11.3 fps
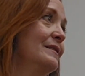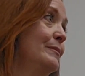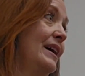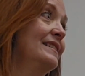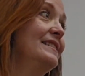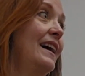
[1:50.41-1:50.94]

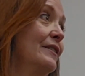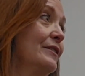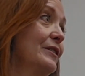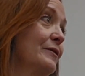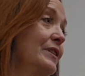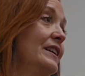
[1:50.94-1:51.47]
my entire
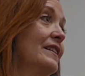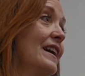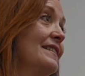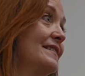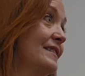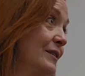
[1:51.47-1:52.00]
career, and
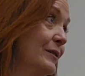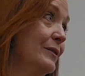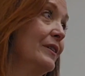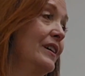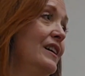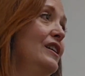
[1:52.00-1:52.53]
I
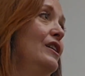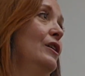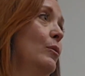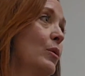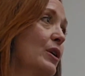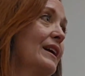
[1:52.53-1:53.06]
still
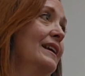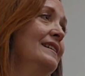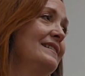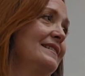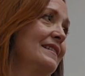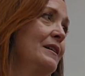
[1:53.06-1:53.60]
work in
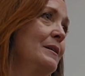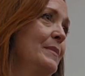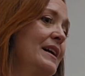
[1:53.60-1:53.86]
it some.